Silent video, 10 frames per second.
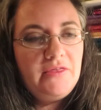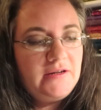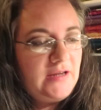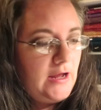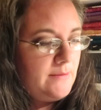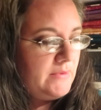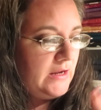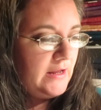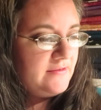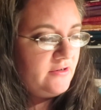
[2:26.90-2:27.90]
the time
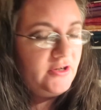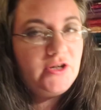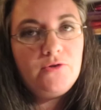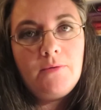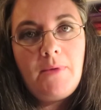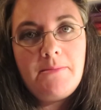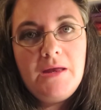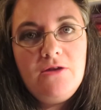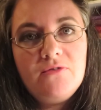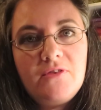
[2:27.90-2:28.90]
that I started doing my
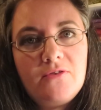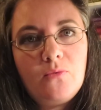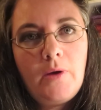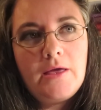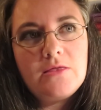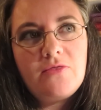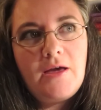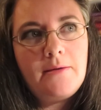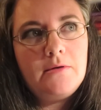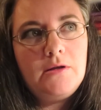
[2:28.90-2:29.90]
menus this way, that
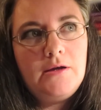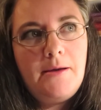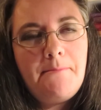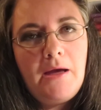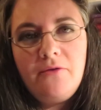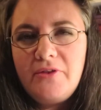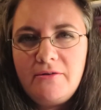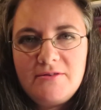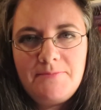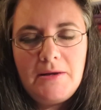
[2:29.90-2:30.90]
that amount that
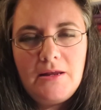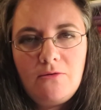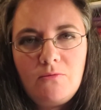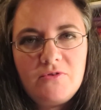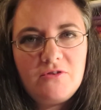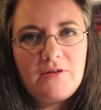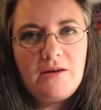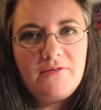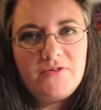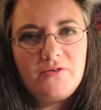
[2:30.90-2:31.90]
I was spending was just
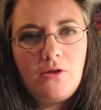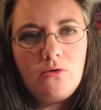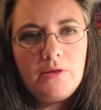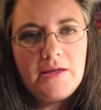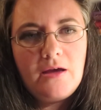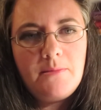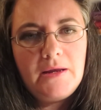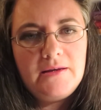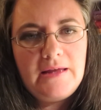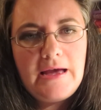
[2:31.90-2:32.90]
kind of slowly
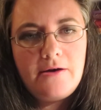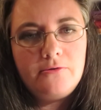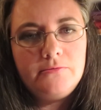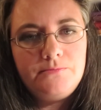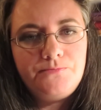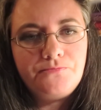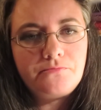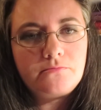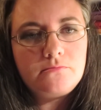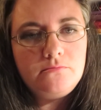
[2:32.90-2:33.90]
coming down
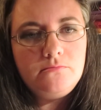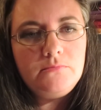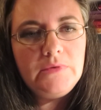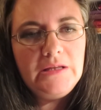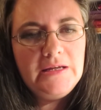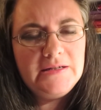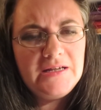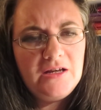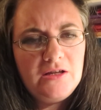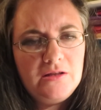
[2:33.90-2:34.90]

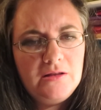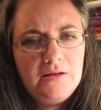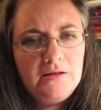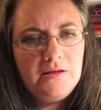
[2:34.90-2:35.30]
until